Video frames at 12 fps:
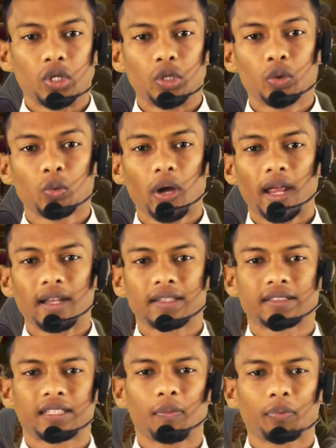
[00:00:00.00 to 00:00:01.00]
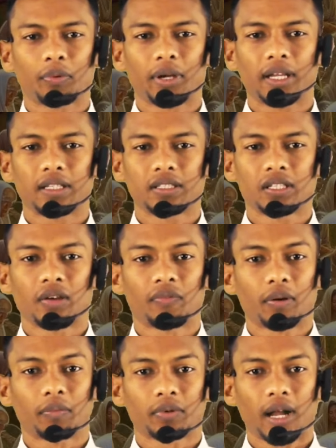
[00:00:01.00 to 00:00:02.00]
You were separate
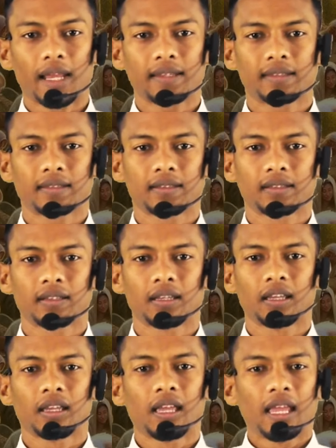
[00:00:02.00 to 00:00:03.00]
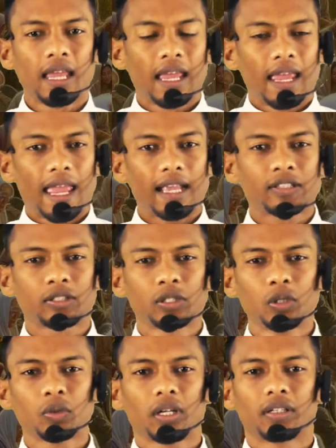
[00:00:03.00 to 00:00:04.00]
from Christ,
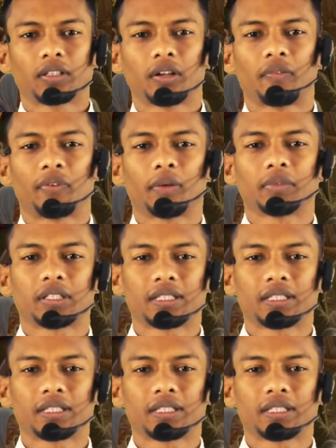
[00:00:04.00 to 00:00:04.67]
excluded from the